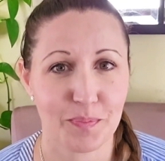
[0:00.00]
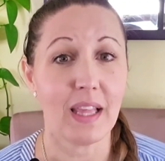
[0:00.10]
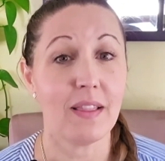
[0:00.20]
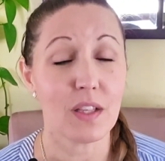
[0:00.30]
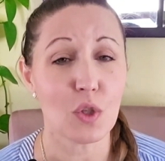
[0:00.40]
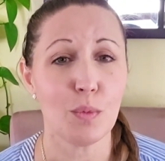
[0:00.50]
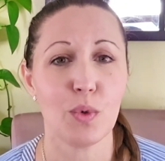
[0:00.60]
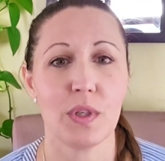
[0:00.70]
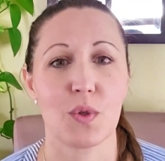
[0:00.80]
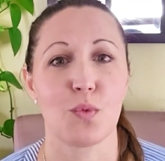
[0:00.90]
And this new
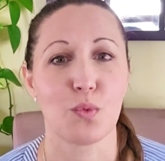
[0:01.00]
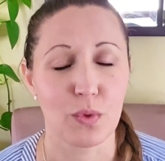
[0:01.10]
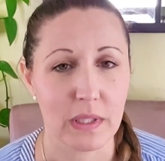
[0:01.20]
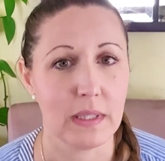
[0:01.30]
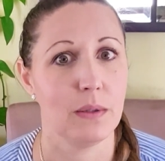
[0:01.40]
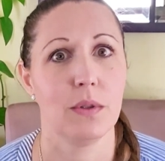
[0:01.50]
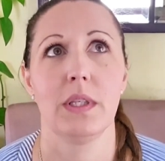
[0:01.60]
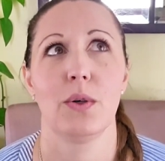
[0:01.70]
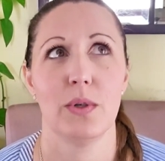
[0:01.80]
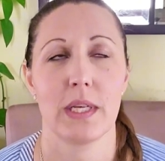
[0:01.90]
moon is really,
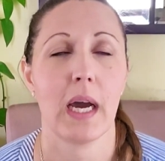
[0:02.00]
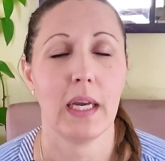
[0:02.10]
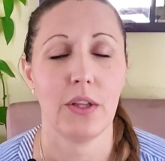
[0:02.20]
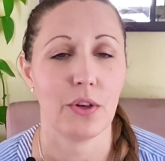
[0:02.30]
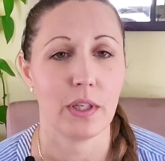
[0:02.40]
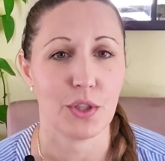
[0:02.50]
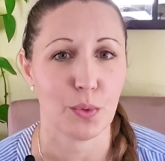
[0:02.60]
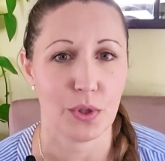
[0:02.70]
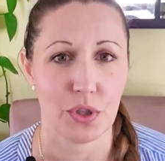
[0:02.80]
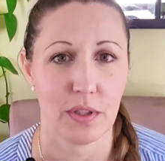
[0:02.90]
really going to heighten your
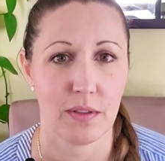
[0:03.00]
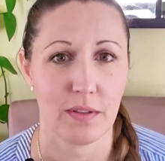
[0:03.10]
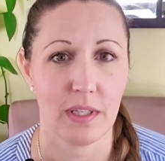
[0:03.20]
intuition.